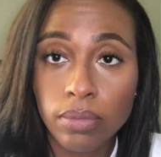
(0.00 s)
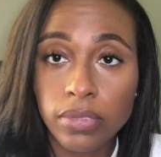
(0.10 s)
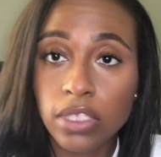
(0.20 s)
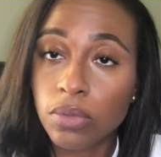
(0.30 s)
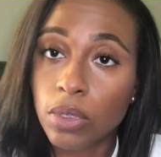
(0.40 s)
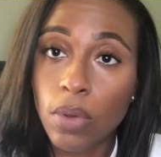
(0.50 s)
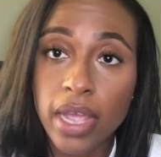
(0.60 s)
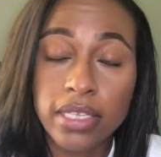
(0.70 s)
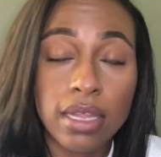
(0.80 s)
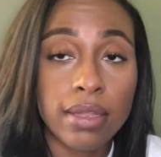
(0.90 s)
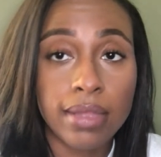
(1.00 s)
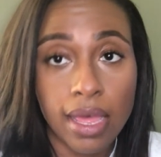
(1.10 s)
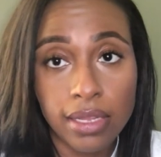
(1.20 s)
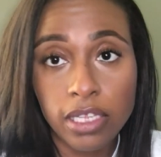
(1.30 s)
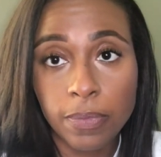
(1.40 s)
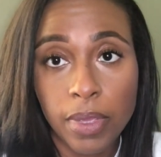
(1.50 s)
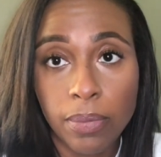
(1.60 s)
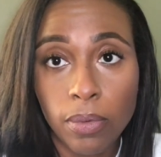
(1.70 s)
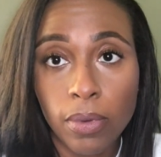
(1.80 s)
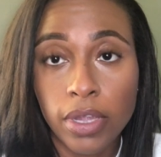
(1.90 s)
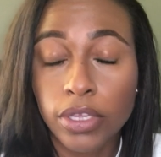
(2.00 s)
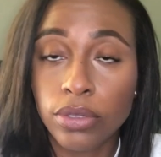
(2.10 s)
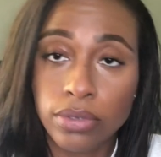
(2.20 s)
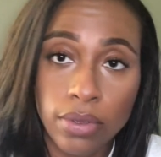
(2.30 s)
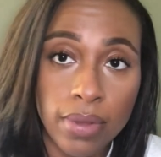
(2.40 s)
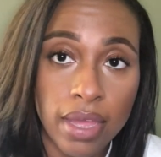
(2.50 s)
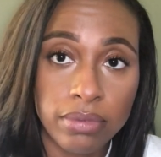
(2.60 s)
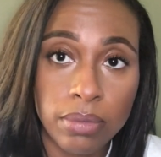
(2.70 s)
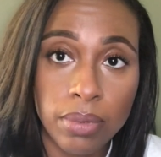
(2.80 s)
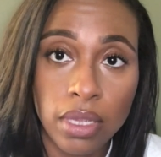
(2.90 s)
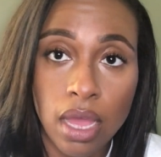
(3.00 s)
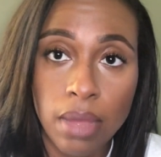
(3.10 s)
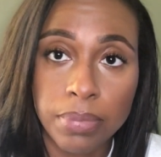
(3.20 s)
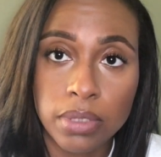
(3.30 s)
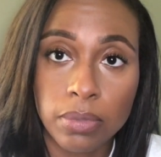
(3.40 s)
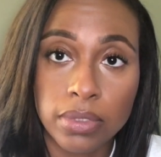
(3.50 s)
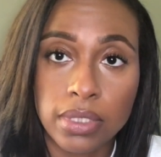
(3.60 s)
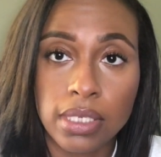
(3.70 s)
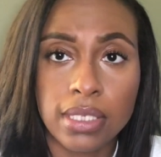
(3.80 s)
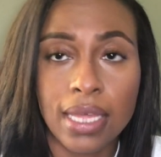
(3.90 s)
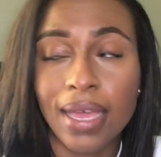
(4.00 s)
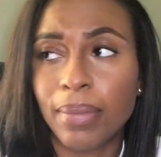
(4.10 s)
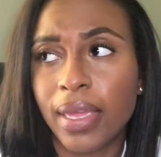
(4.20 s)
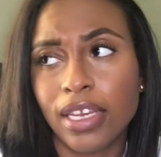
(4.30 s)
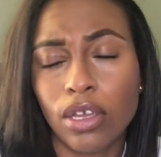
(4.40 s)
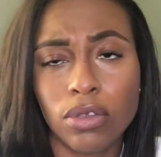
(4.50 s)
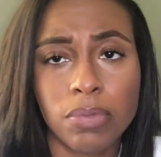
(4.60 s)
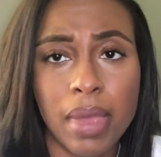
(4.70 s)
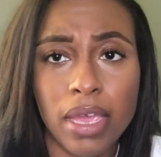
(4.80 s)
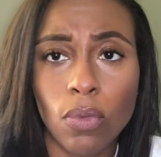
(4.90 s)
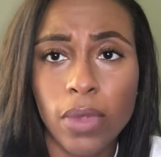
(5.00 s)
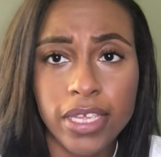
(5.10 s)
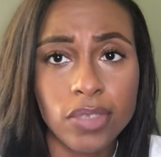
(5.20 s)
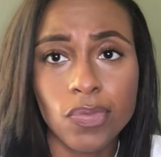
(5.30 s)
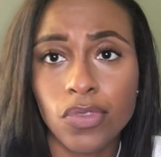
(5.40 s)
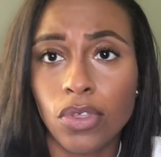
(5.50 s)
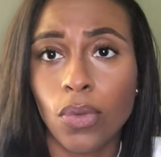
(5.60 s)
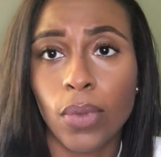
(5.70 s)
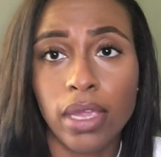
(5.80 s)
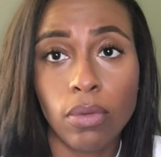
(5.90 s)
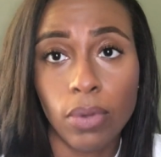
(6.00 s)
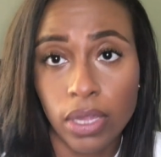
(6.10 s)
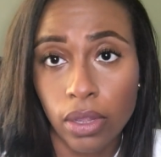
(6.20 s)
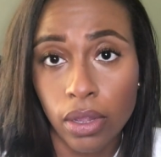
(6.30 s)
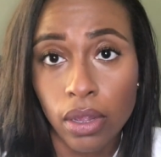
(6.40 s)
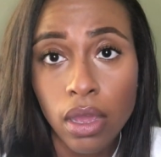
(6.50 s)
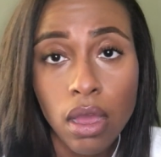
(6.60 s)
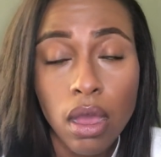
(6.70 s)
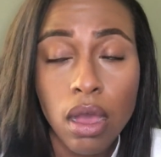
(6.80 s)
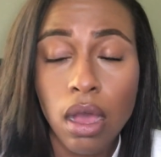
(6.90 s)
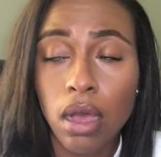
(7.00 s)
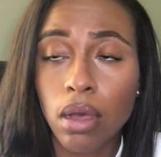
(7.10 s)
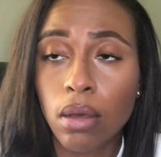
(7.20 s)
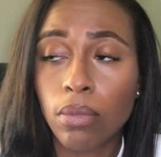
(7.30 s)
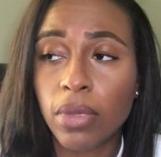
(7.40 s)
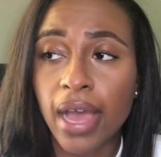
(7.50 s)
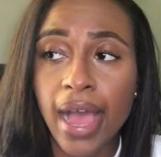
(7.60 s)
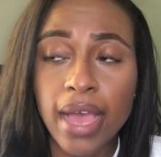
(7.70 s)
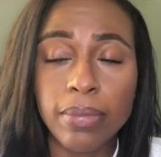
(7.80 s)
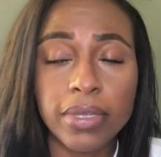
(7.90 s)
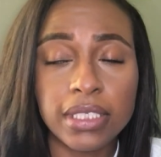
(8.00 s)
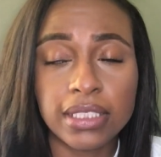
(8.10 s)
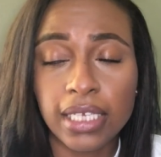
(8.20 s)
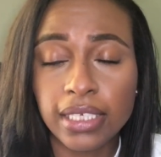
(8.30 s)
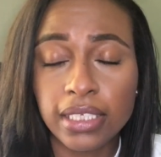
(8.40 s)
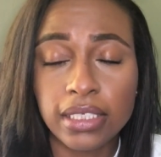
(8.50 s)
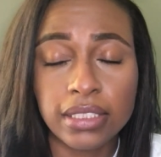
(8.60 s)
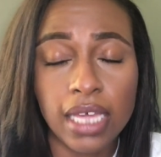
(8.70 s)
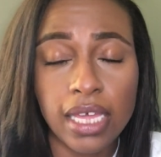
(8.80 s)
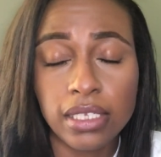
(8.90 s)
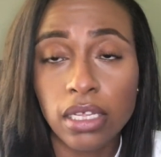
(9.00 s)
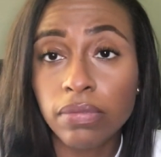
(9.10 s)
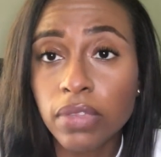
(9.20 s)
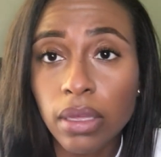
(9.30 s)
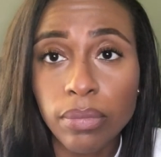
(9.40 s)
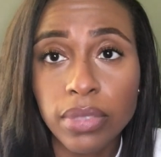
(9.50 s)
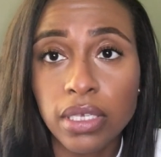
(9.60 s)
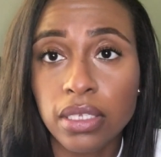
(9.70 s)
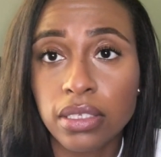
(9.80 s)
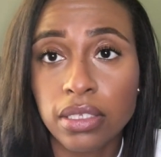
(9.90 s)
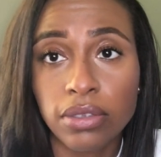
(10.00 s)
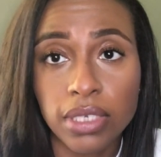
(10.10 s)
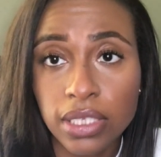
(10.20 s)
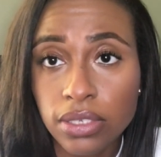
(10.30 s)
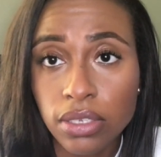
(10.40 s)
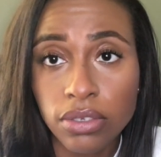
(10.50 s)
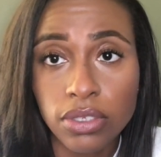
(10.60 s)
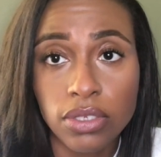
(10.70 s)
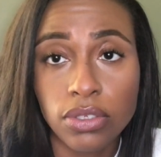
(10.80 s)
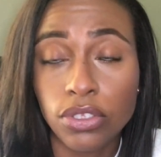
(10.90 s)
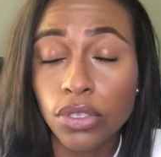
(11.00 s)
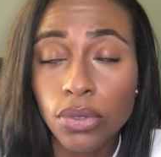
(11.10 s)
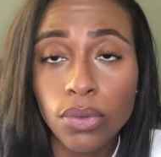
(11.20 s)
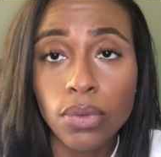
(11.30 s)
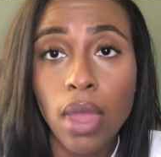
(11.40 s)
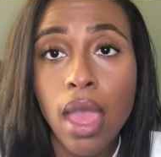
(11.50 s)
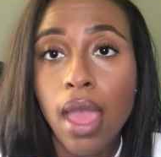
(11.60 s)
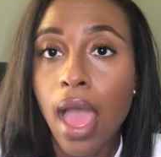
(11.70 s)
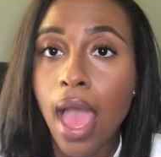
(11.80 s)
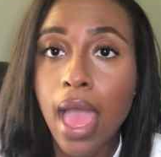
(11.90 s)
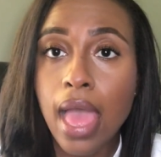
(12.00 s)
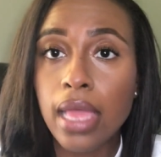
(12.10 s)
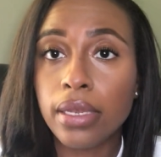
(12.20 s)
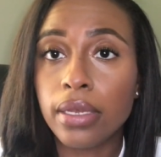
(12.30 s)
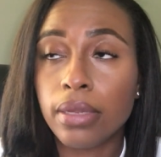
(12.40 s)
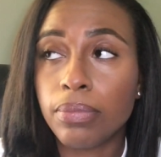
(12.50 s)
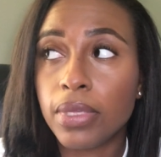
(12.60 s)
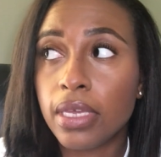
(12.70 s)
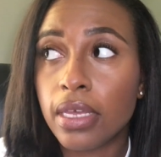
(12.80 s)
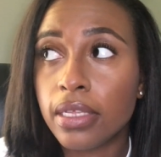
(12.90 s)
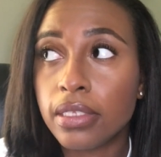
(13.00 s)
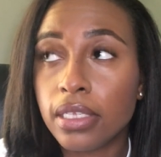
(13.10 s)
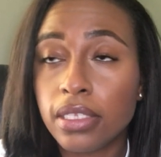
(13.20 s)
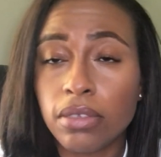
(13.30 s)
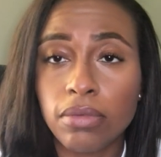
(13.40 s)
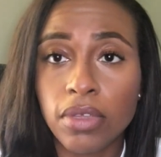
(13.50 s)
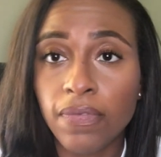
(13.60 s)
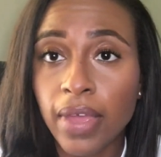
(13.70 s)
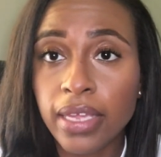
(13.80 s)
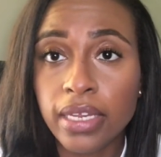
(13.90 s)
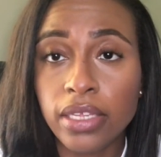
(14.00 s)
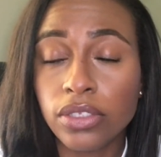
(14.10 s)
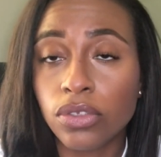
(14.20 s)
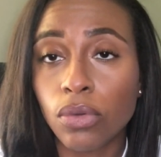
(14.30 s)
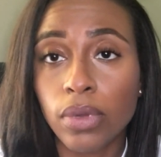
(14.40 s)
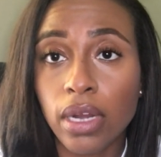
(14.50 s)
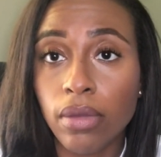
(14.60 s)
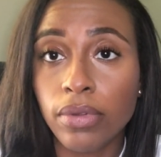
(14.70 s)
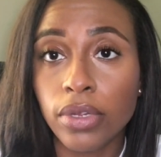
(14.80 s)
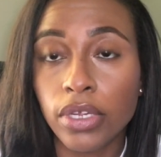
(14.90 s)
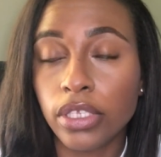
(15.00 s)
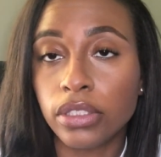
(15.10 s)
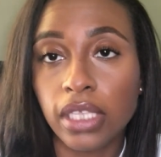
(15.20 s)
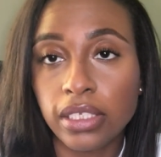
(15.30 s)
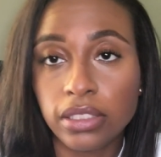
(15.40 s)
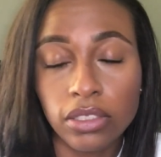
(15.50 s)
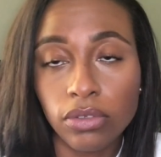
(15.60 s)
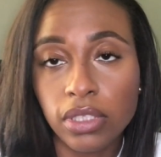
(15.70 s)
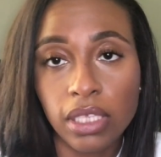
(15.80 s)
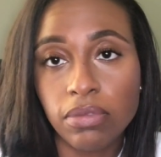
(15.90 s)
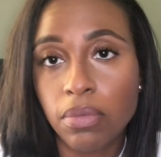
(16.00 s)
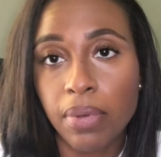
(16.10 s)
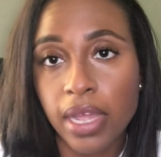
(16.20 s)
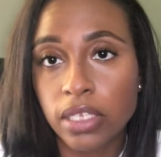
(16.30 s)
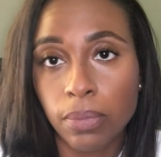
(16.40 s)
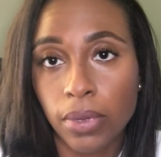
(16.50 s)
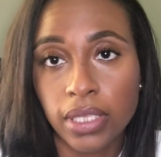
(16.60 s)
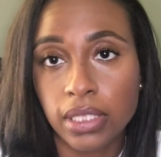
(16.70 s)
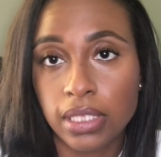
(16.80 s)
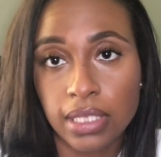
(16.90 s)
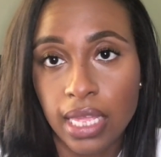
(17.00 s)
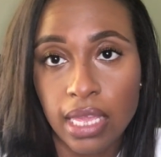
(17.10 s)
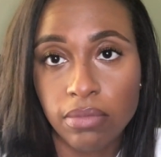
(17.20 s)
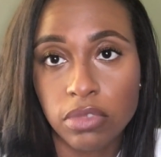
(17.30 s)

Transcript: This requires a lot less paperwork. You don't have to bring copies most of the time, and it goes by way smoother, way quicker. With hybrid signings, I love them because they're easier to do, and because it's a refinance or whatever, they still leave the price point the same.